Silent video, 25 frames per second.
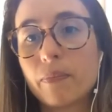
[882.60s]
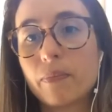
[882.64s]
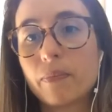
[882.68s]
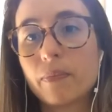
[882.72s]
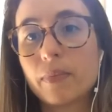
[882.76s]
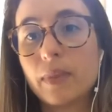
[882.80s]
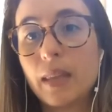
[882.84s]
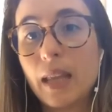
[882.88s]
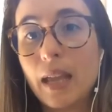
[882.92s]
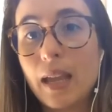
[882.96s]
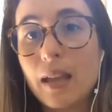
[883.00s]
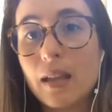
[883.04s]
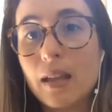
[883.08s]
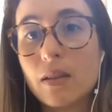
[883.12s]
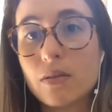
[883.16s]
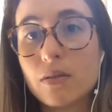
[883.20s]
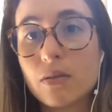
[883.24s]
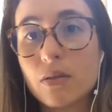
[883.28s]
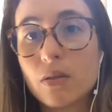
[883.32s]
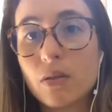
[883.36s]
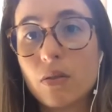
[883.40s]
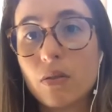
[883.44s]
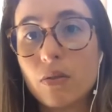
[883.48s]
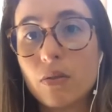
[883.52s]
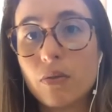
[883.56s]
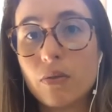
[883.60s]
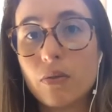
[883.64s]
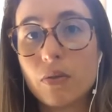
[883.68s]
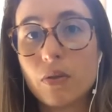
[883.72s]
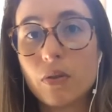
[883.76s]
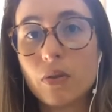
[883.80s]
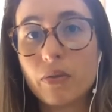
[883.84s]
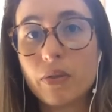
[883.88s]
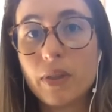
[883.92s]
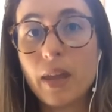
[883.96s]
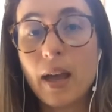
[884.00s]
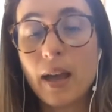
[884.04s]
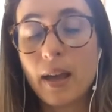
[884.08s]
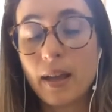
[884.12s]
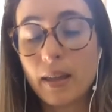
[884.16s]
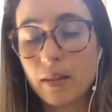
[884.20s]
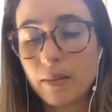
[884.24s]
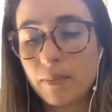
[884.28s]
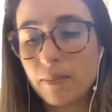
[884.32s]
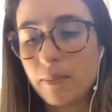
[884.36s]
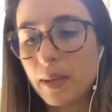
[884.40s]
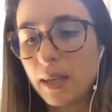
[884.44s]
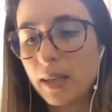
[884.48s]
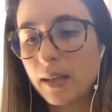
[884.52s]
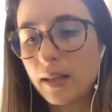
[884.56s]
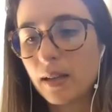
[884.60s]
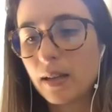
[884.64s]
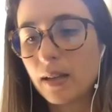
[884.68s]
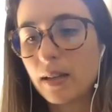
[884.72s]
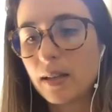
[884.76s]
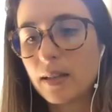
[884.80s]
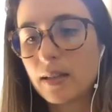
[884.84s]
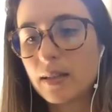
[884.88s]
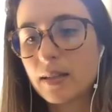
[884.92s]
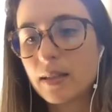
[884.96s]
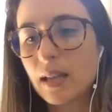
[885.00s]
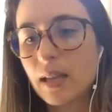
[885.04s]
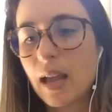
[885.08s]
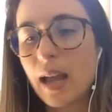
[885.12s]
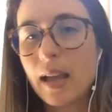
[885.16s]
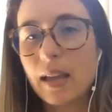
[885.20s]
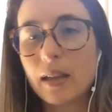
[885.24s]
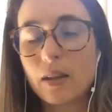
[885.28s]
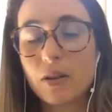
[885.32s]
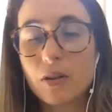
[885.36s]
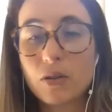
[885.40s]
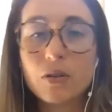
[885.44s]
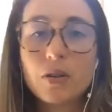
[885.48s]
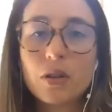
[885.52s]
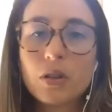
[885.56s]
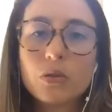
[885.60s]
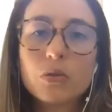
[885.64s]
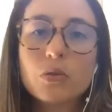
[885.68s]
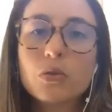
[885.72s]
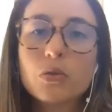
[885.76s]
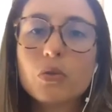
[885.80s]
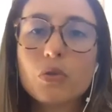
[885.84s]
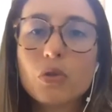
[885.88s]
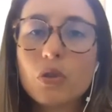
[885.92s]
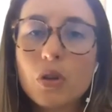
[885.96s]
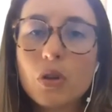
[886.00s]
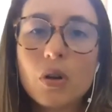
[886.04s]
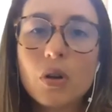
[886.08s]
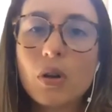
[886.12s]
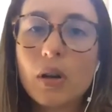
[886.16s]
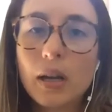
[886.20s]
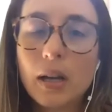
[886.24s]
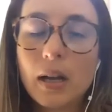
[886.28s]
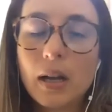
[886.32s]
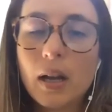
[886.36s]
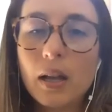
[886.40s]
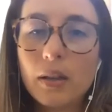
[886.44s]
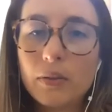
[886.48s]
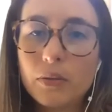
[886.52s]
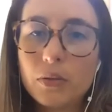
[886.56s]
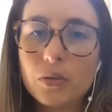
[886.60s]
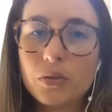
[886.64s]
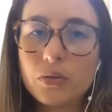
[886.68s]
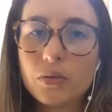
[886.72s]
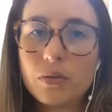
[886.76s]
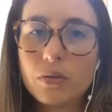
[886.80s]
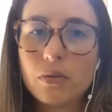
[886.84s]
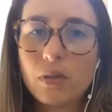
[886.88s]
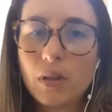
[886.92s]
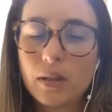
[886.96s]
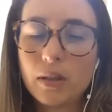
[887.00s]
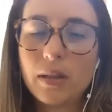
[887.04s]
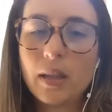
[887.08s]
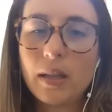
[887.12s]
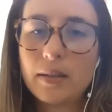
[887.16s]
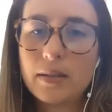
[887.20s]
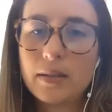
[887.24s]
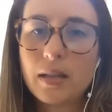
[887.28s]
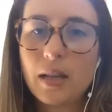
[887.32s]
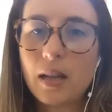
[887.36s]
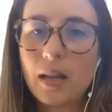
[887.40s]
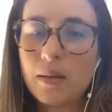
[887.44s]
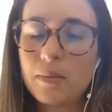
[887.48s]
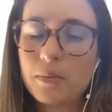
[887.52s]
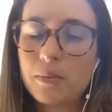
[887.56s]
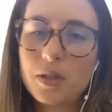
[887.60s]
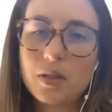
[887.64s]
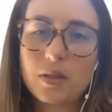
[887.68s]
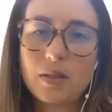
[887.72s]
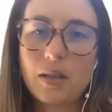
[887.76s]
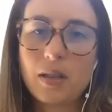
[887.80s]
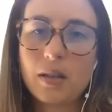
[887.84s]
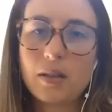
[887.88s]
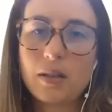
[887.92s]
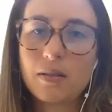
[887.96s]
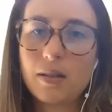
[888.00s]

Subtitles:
days of that, because I couldn't do yoga at that time, because